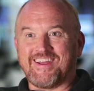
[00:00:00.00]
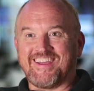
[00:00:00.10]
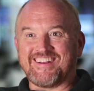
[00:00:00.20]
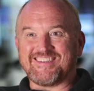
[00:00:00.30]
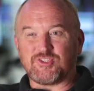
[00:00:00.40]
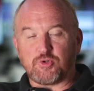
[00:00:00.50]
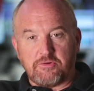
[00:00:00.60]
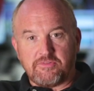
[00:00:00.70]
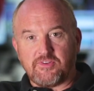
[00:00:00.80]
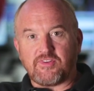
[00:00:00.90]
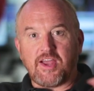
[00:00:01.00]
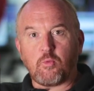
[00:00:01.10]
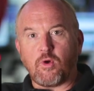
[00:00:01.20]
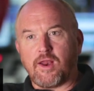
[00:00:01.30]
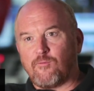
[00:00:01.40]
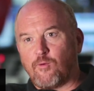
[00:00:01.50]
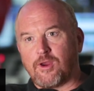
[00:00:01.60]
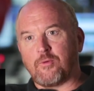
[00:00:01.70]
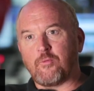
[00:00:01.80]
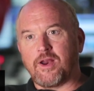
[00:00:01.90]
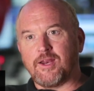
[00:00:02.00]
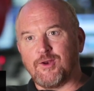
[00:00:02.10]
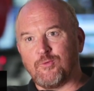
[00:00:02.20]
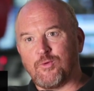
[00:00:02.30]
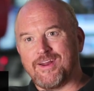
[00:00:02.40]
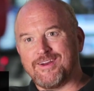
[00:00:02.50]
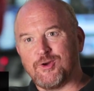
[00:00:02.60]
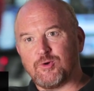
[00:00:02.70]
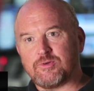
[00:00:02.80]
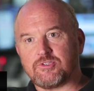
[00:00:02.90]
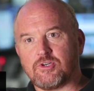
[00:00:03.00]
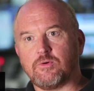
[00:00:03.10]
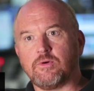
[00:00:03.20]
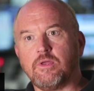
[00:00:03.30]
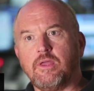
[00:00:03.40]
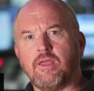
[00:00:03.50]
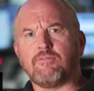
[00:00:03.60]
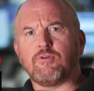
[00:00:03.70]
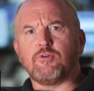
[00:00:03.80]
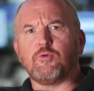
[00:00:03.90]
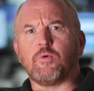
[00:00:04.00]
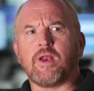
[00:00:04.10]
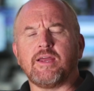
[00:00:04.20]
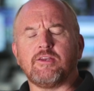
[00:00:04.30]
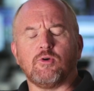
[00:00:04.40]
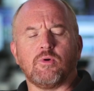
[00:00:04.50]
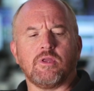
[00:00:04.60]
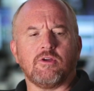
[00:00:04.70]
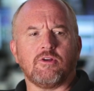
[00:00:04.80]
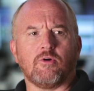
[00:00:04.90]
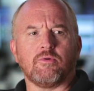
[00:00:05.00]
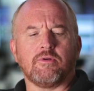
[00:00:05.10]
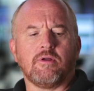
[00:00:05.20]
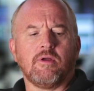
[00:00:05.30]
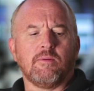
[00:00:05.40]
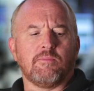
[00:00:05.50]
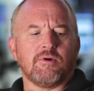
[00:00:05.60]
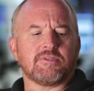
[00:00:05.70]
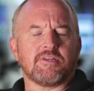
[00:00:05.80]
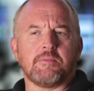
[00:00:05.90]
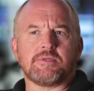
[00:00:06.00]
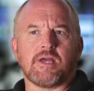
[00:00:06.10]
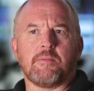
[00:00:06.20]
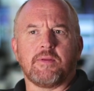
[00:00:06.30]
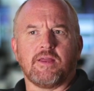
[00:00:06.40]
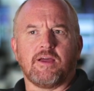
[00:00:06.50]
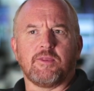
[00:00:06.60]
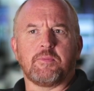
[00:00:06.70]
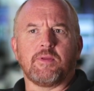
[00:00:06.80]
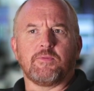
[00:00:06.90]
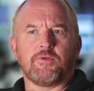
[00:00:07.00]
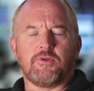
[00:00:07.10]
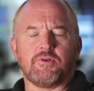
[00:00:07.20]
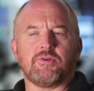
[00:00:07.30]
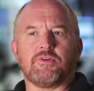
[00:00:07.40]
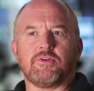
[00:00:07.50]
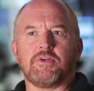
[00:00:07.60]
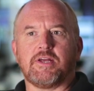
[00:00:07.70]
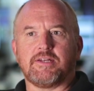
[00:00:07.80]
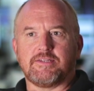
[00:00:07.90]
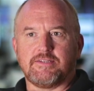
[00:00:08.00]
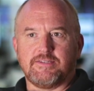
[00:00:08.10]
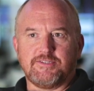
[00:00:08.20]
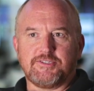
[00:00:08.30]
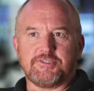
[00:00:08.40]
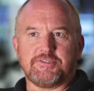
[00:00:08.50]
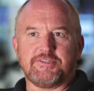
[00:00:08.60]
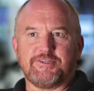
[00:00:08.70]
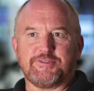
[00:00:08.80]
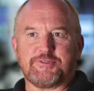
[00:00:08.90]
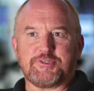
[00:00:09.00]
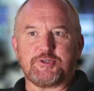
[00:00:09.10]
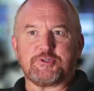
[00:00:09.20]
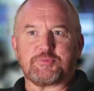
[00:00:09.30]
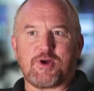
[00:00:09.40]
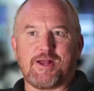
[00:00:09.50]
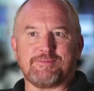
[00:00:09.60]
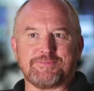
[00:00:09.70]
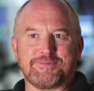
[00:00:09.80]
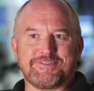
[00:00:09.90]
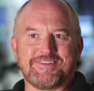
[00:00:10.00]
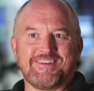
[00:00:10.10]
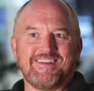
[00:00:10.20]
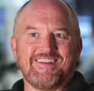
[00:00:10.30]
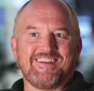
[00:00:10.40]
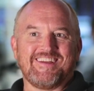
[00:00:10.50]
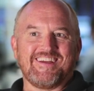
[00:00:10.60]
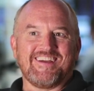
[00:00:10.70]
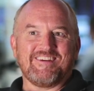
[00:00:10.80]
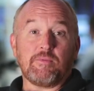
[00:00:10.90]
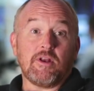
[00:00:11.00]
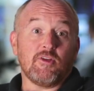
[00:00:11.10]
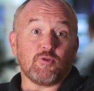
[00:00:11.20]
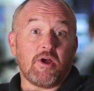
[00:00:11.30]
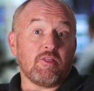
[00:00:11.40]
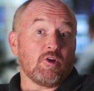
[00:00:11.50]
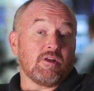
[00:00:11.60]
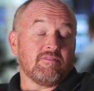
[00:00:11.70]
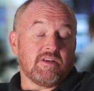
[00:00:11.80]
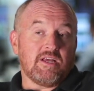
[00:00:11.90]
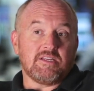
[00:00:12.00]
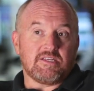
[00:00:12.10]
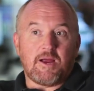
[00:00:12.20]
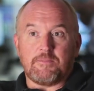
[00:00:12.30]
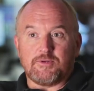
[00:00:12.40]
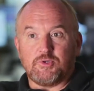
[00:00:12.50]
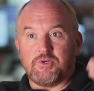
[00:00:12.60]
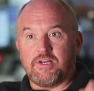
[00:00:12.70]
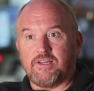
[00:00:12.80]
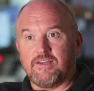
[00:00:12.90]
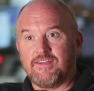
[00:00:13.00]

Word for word: and I get to sort of decide when I work and when I when I don't. So if you do what I do and you don't put some time into other people, you you got you know serious problems. Uh, but also, I look at it as an opportunity.